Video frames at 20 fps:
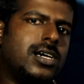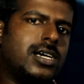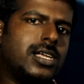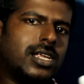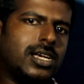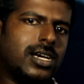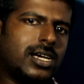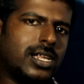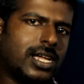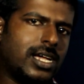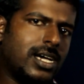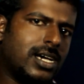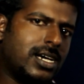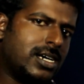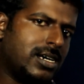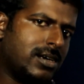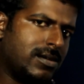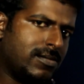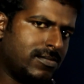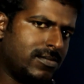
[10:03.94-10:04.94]

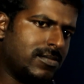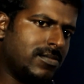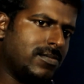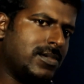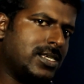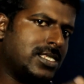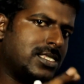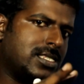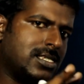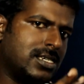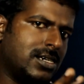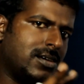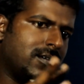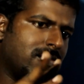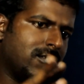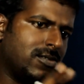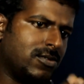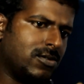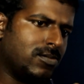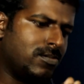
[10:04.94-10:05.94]
which
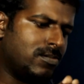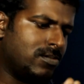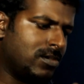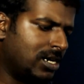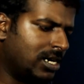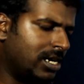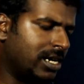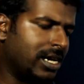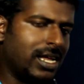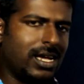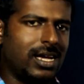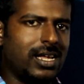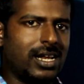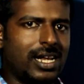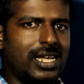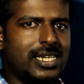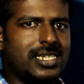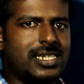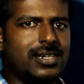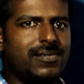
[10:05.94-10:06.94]
are
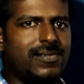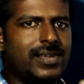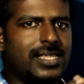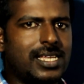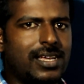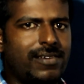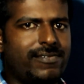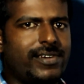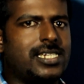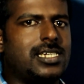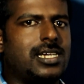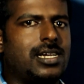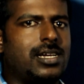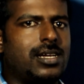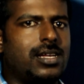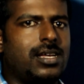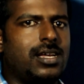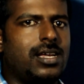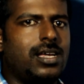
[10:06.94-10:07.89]
related with aviation,